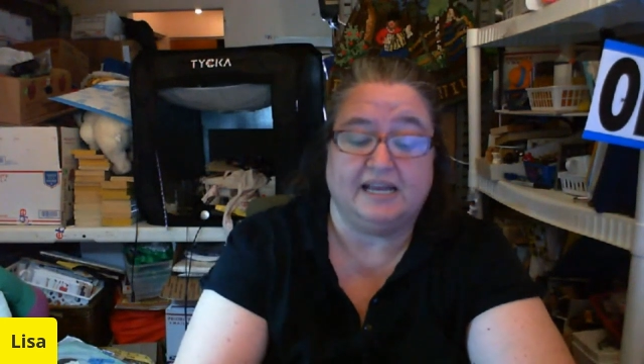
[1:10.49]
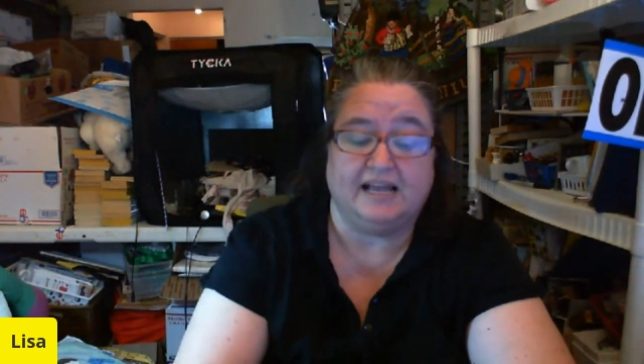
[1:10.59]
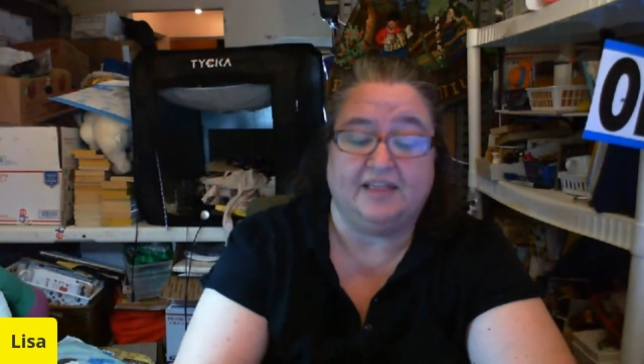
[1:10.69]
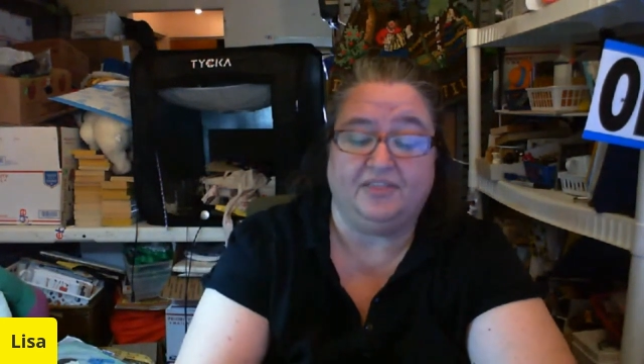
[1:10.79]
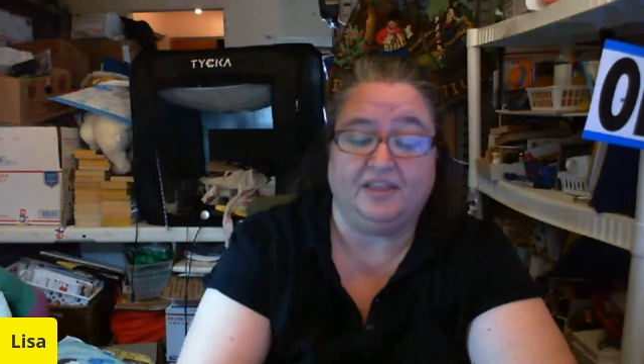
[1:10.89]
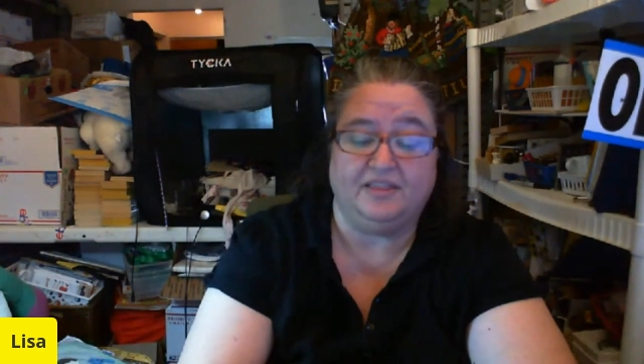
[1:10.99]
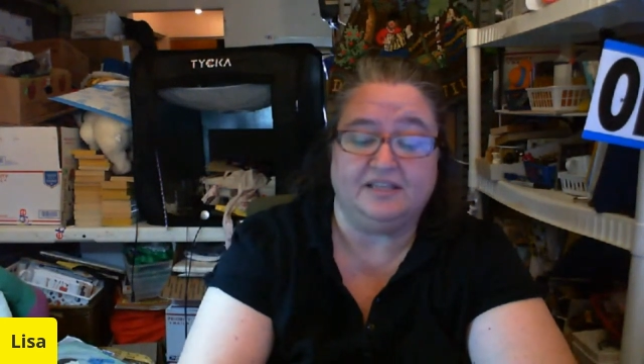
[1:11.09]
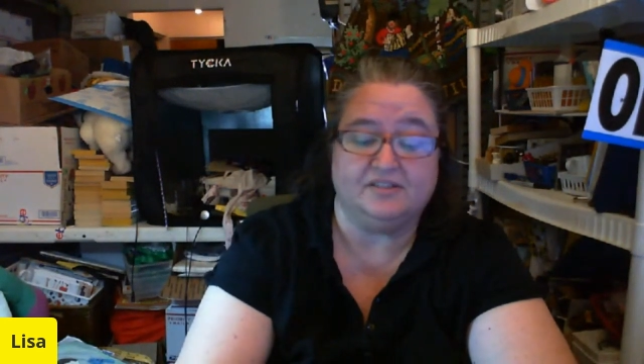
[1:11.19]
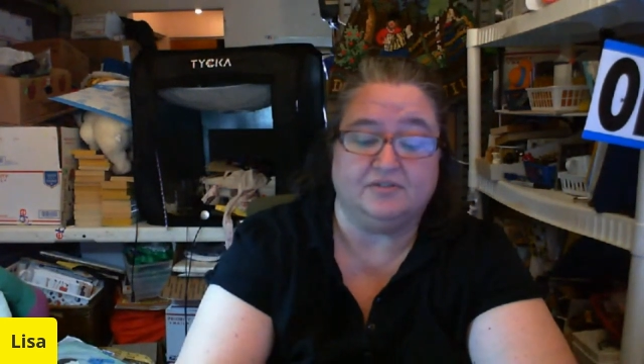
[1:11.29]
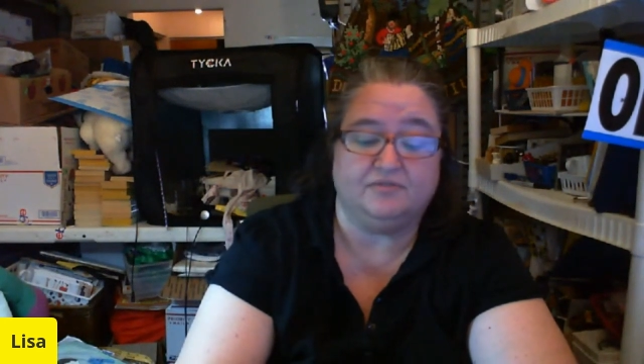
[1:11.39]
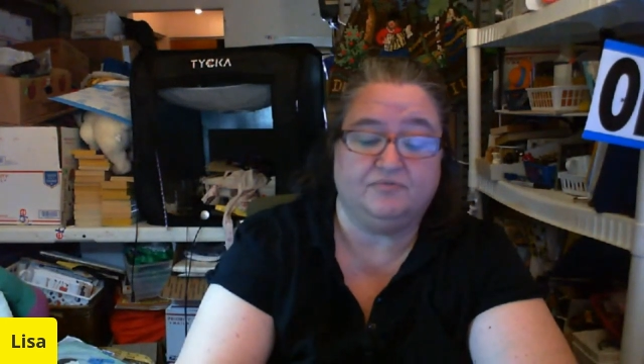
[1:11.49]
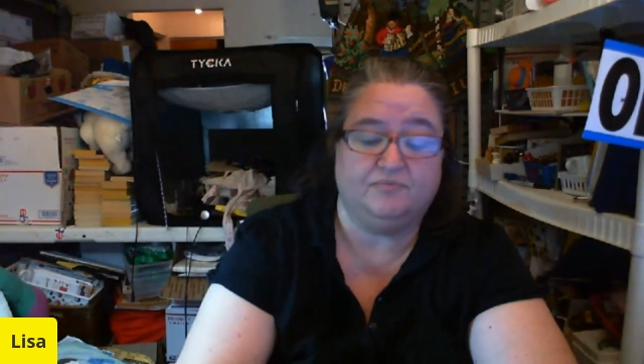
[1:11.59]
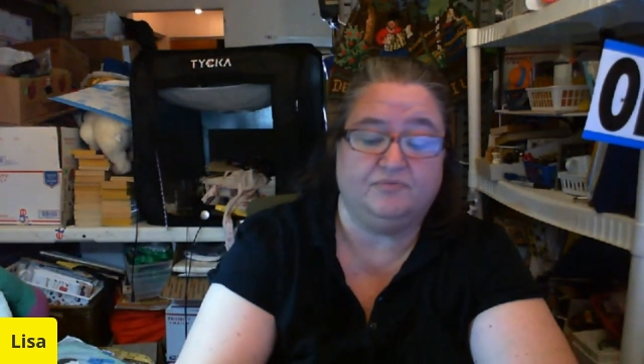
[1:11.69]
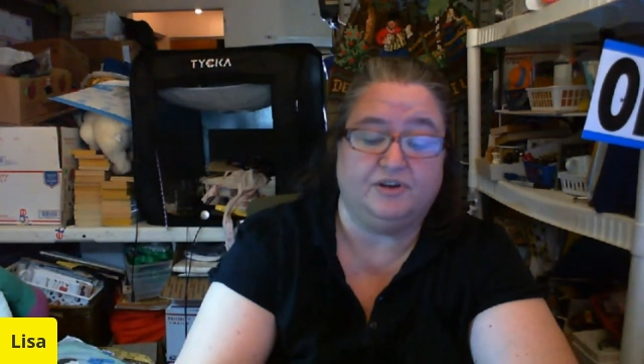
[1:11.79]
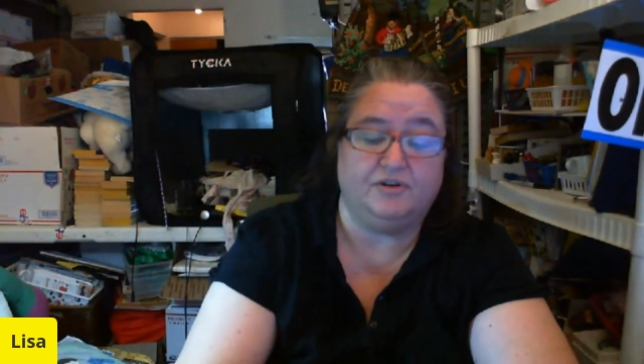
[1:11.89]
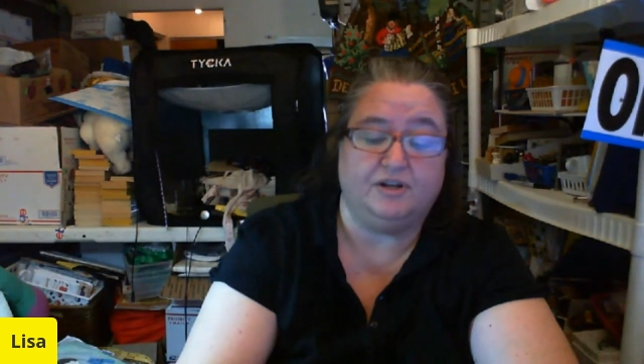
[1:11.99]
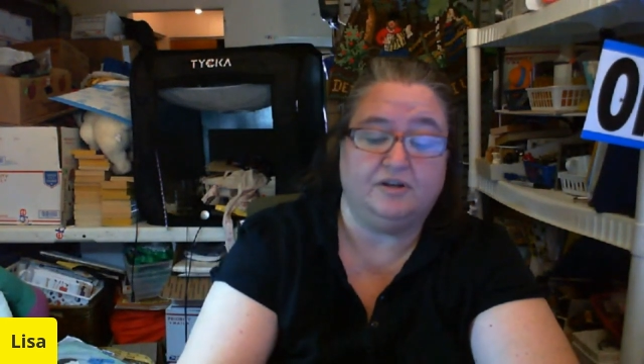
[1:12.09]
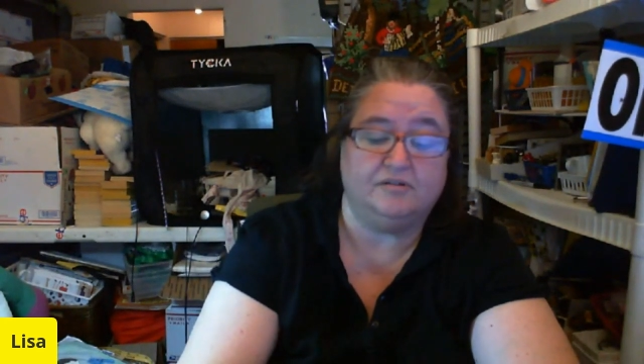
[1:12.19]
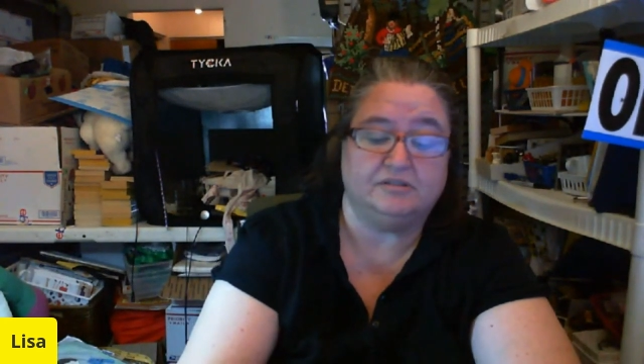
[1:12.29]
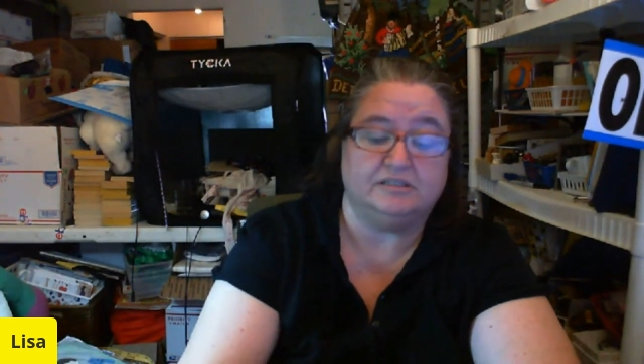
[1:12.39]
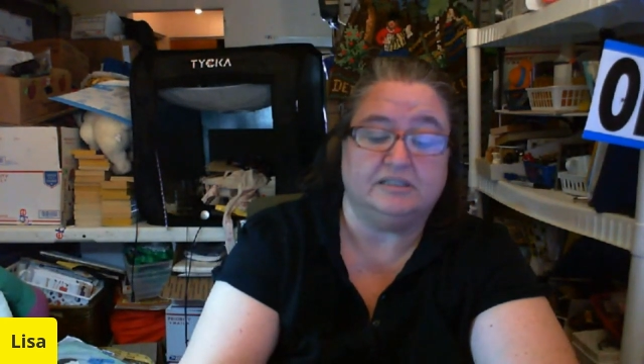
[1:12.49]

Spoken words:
I think these are photos.